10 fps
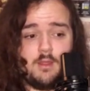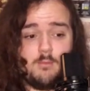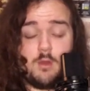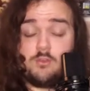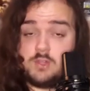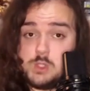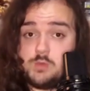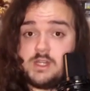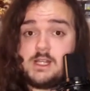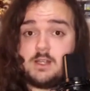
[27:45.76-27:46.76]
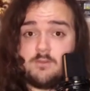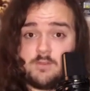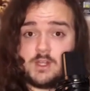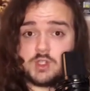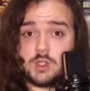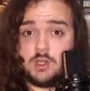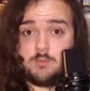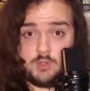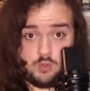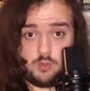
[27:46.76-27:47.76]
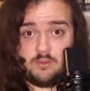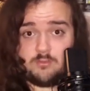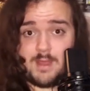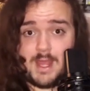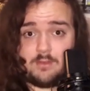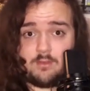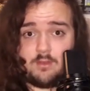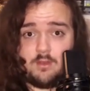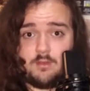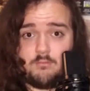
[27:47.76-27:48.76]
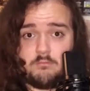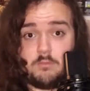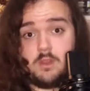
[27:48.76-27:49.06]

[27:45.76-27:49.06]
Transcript: most unique feature in Majora's Mask, the